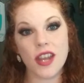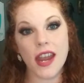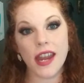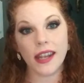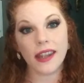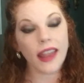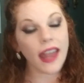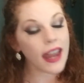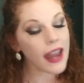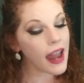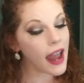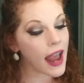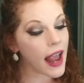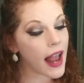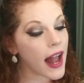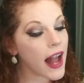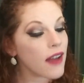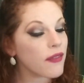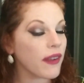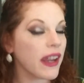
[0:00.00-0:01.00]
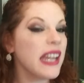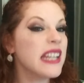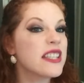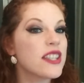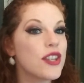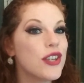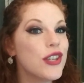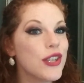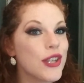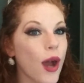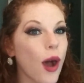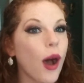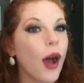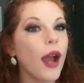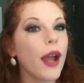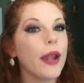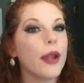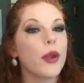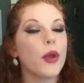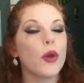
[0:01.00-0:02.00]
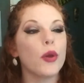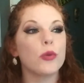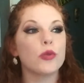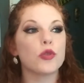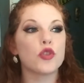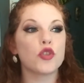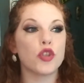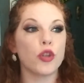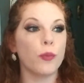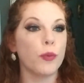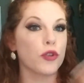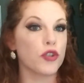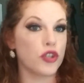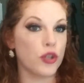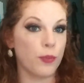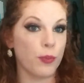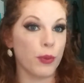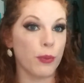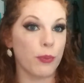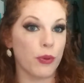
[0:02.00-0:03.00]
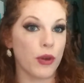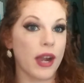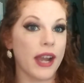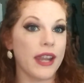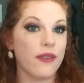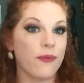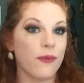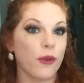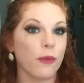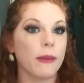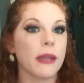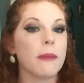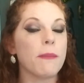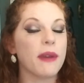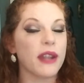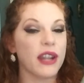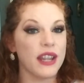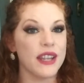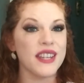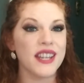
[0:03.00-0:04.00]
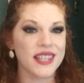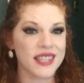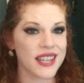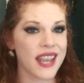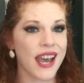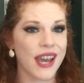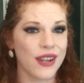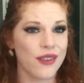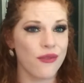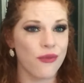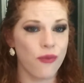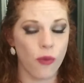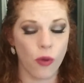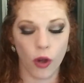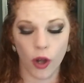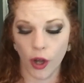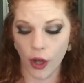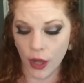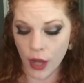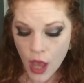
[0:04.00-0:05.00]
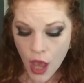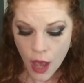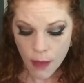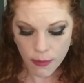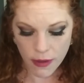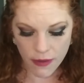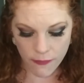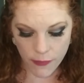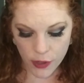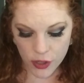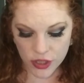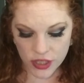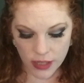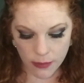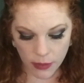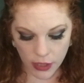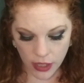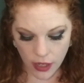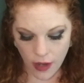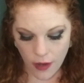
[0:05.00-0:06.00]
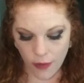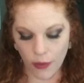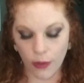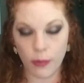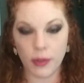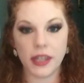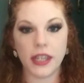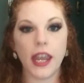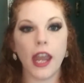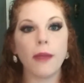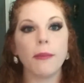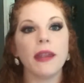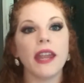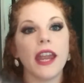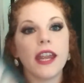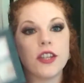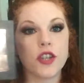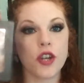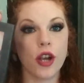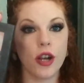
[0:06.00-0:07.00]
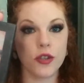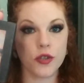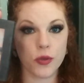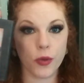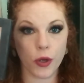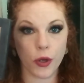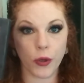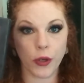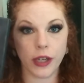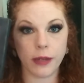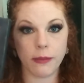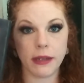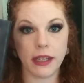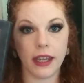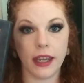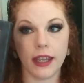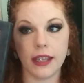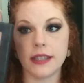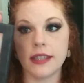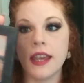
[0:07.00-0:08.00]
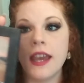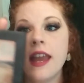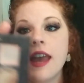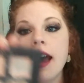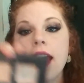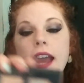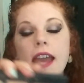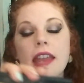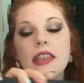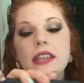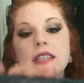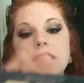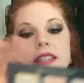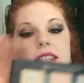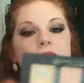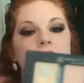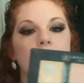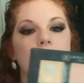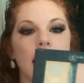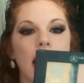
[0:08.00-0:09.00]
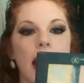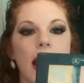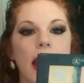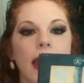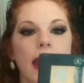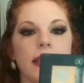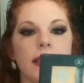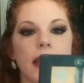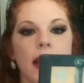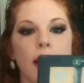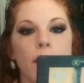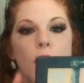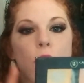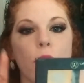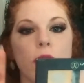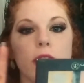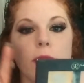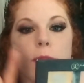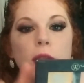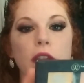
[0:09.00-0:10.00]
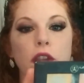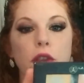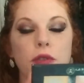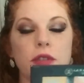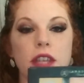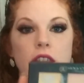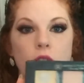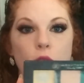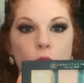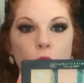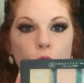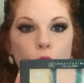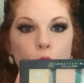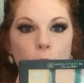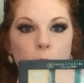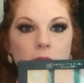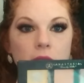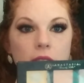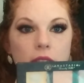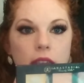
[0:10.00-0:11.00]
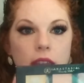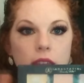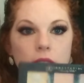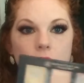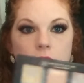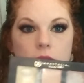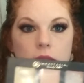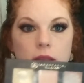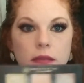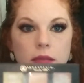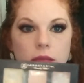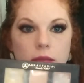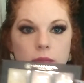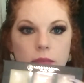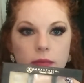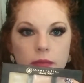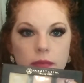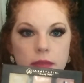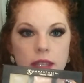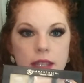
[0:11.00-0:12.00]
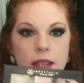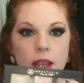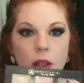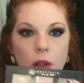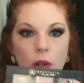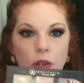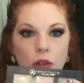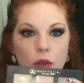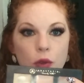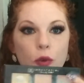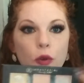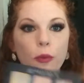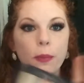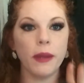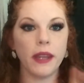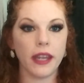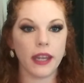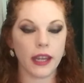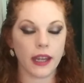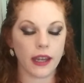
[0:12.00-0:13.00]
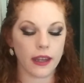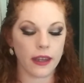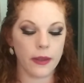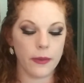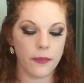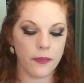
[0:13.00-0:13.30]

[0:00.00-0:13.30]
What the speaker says: shade they have. It's not super bright for me, but it does kind of work. But first I'm going to go on with the ABH Contour Cream Kit, and this is in light, and I'm going to be using the Cool Pink, this color, the Cool Pink.